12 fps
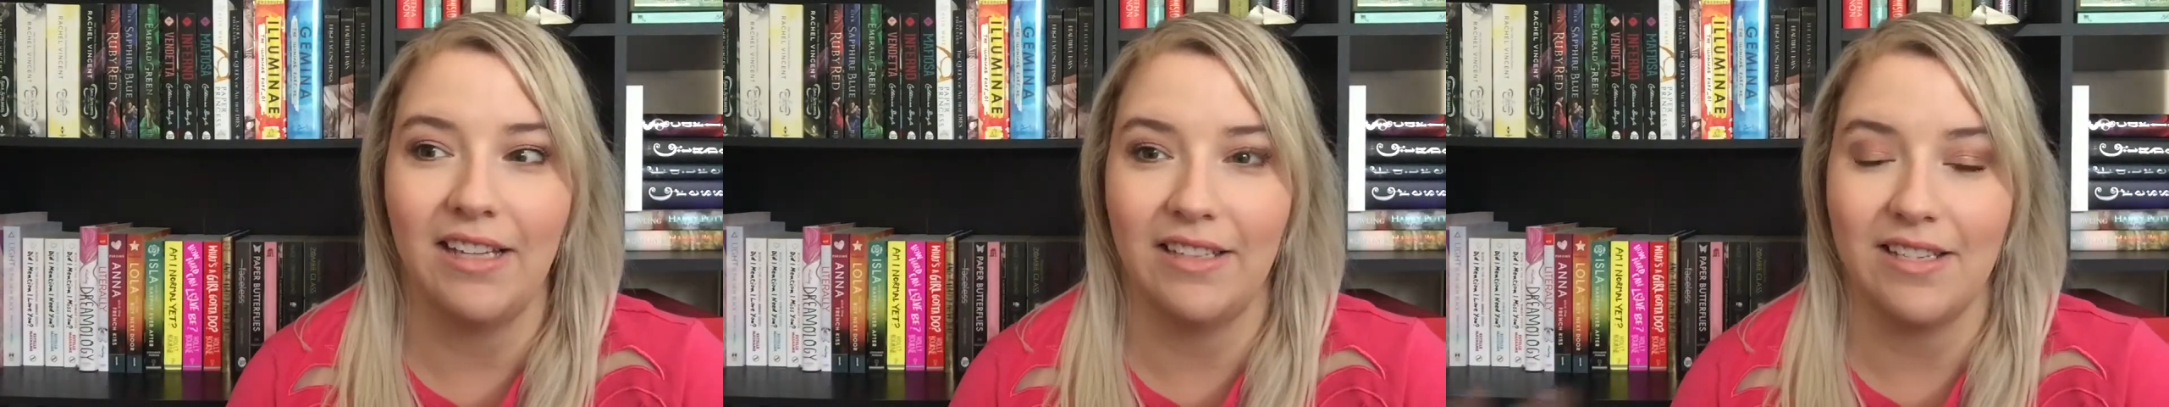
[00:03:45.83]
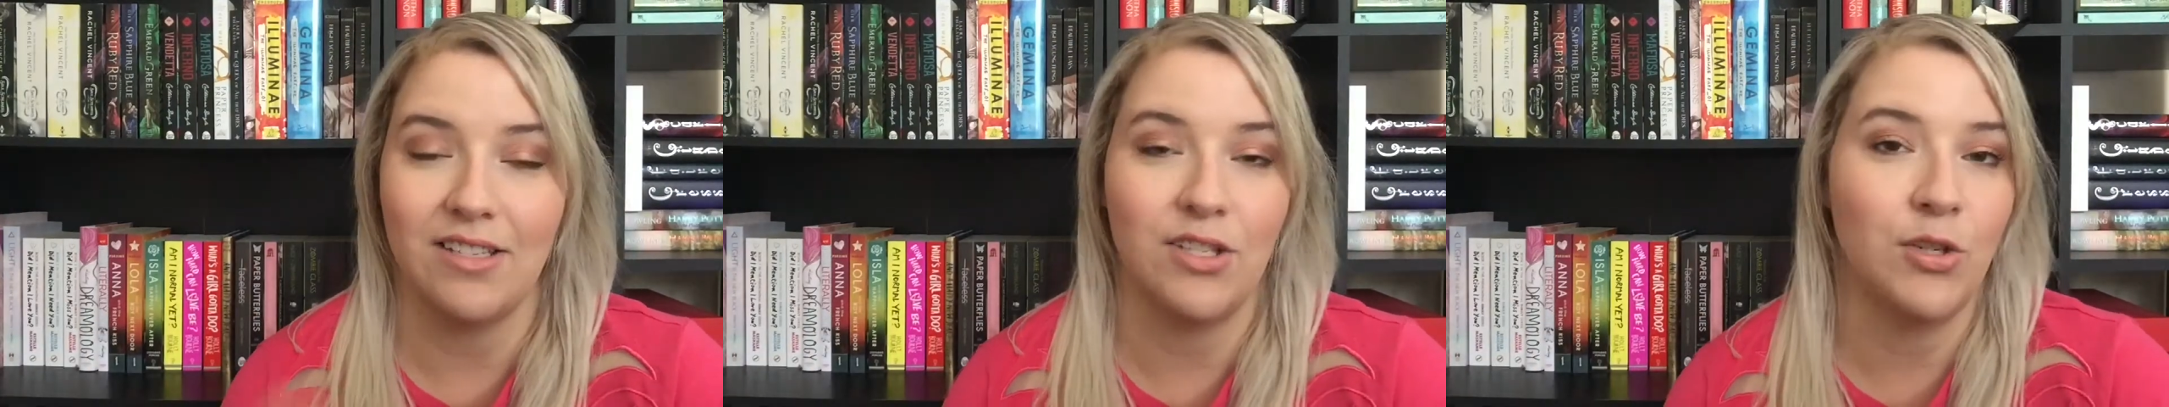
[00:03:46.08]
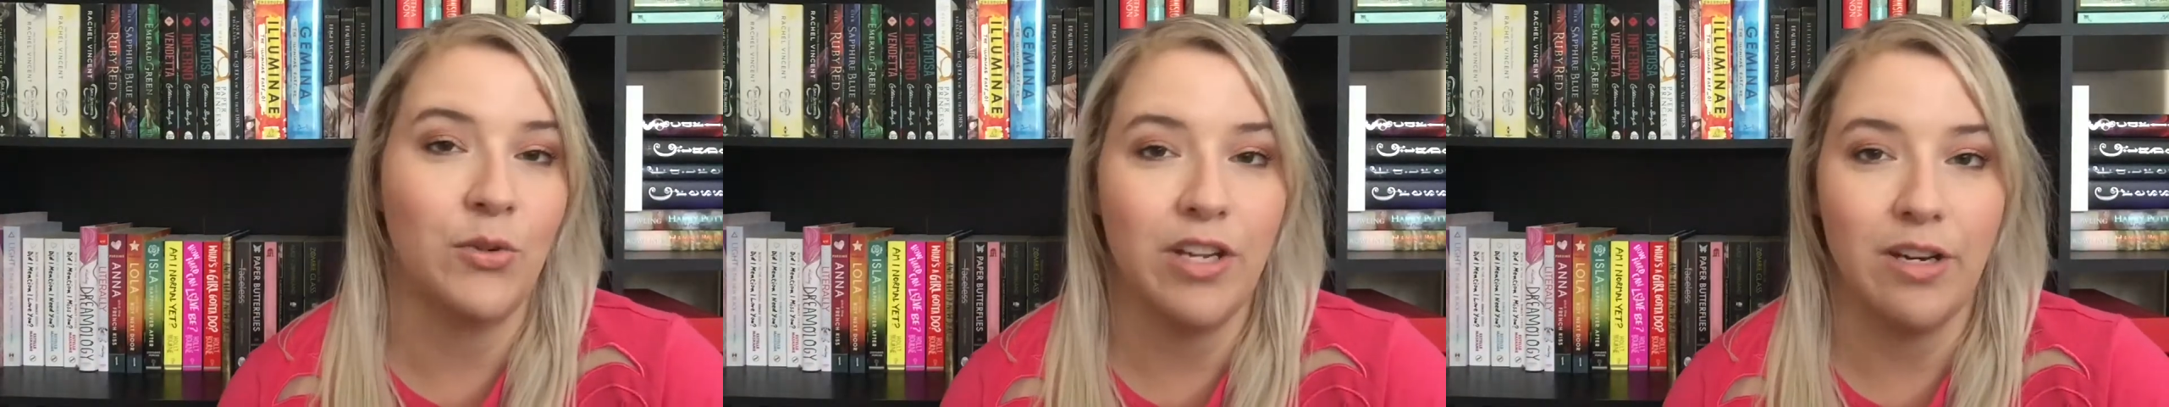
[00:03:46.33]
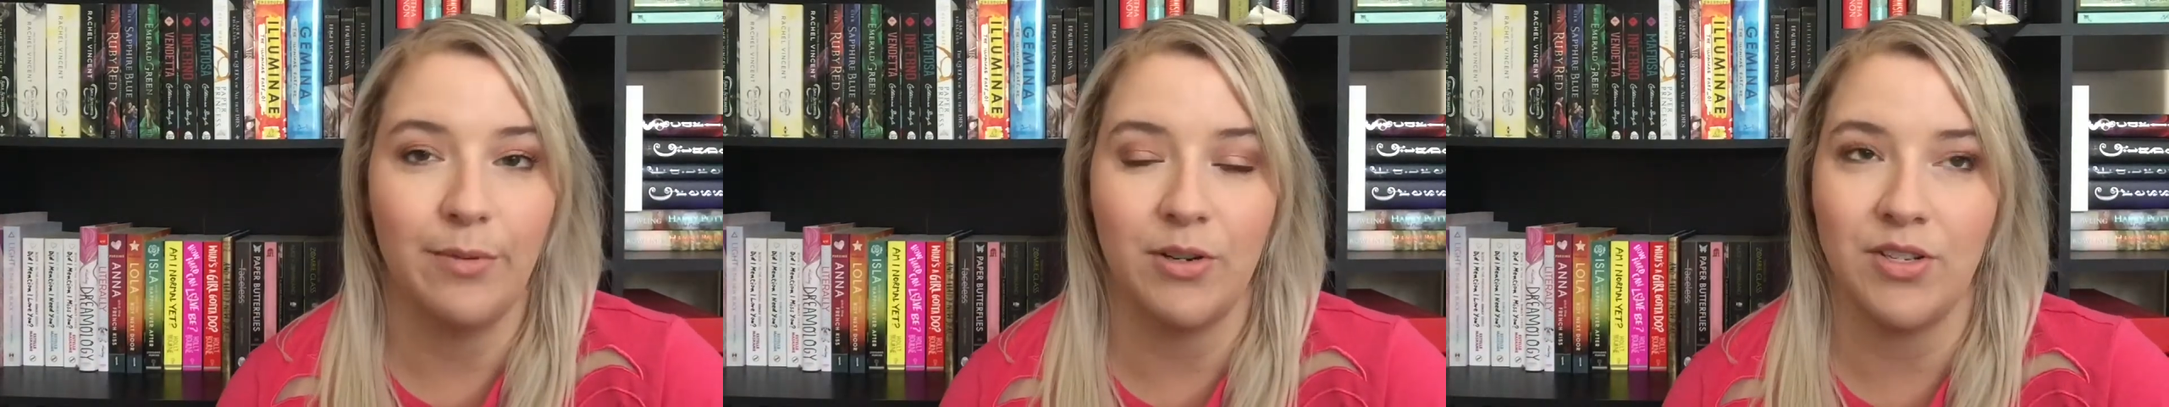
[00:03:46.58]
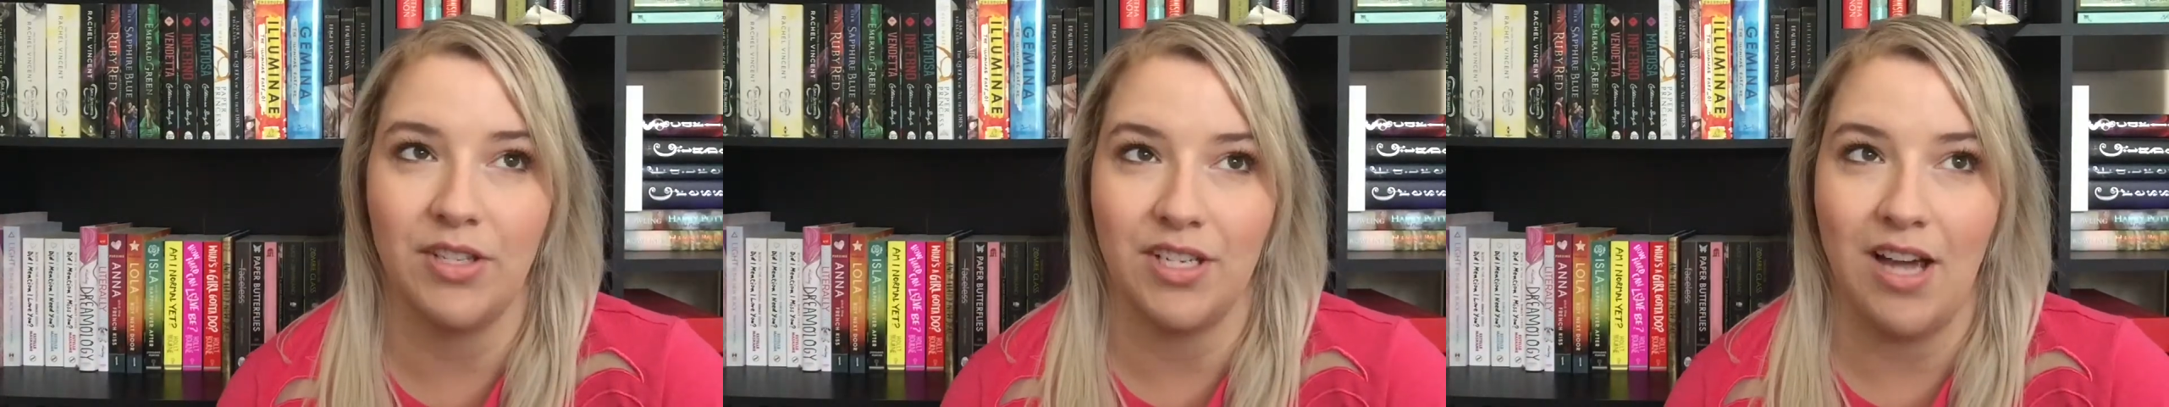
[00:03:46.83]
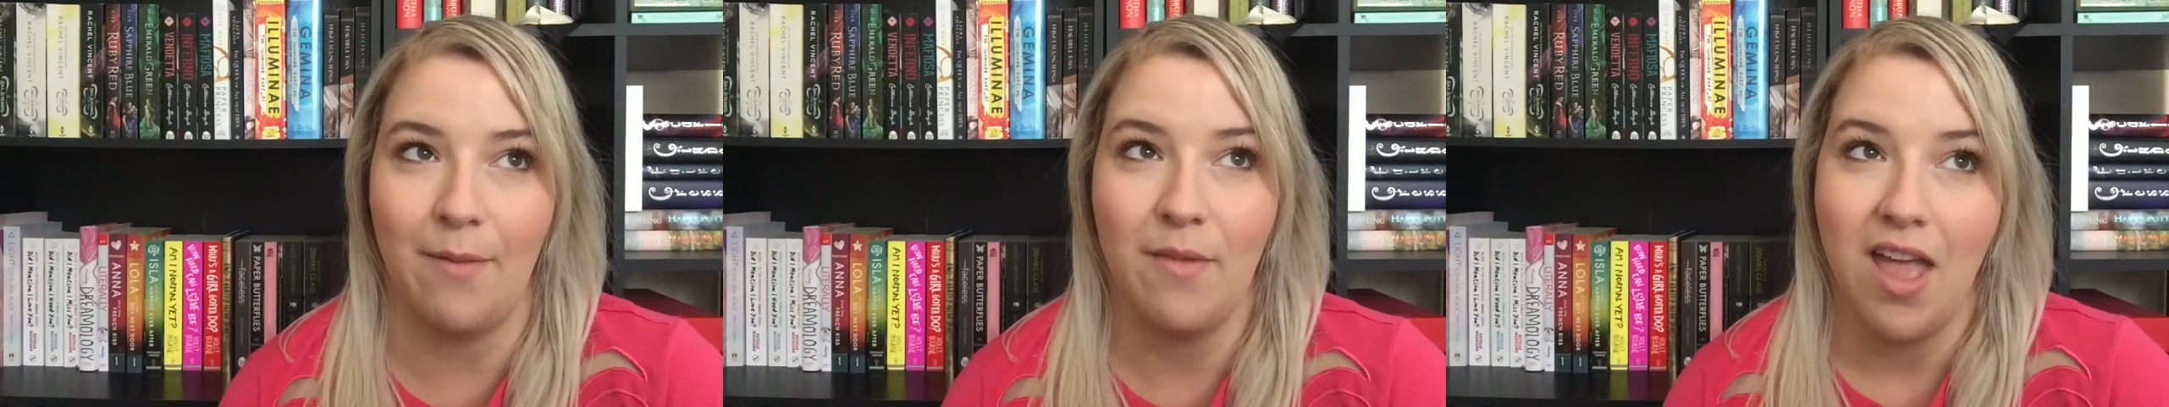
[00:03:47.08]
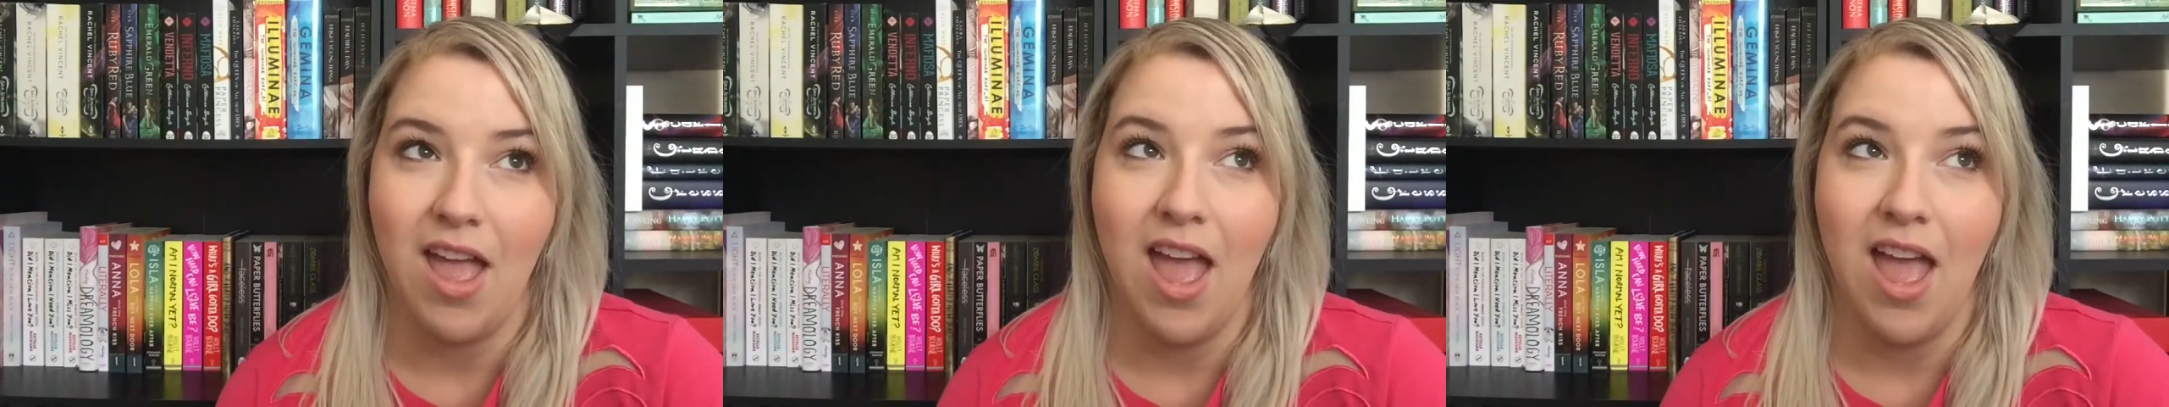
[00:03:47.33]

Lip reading: listened to audiobooks all the time,